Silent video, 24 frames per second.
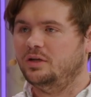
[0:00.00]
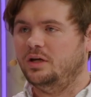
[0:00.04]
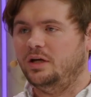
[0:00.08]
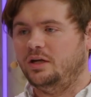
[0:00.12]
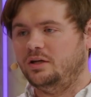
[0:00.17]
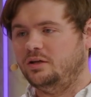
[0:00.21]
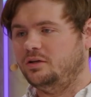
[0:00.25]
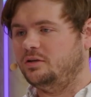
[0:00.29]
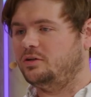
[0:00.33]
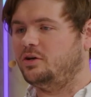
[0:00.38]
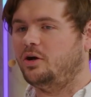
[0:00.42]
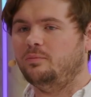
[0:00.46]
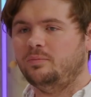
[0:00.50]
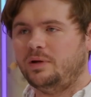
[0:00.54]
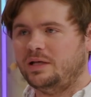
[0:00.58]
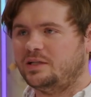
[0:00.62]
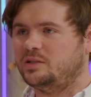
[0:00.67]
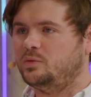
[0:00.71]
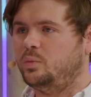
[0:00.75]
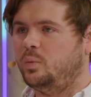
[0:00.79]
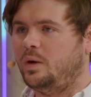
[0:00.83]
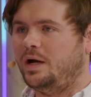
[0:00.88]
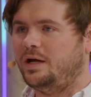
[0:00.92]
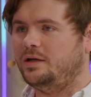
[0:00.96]
and a
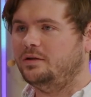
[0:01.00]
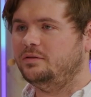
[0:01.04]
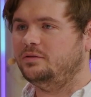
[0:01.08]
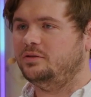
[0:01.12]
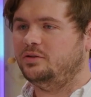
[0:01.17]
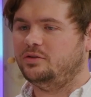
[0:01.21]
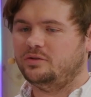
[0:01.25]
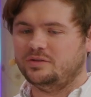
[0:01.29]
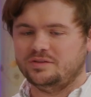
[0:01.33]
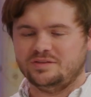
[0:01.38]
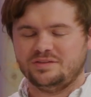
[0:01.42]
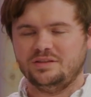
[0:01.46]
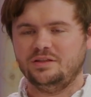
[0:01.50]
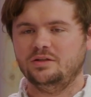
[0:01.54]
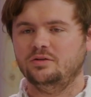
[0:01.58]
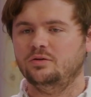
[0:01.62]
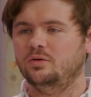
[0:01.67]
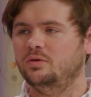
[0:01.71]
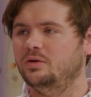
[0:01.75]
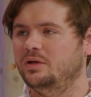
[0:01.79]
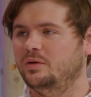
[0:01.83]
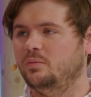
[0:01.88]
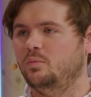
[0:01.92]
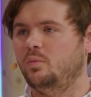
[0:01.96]
complex WAN, you can see it
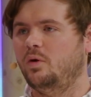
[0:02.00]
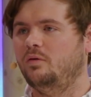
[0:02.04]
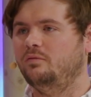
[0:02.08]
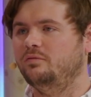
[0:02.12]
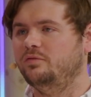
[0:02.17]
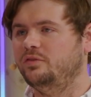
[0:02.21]
all in one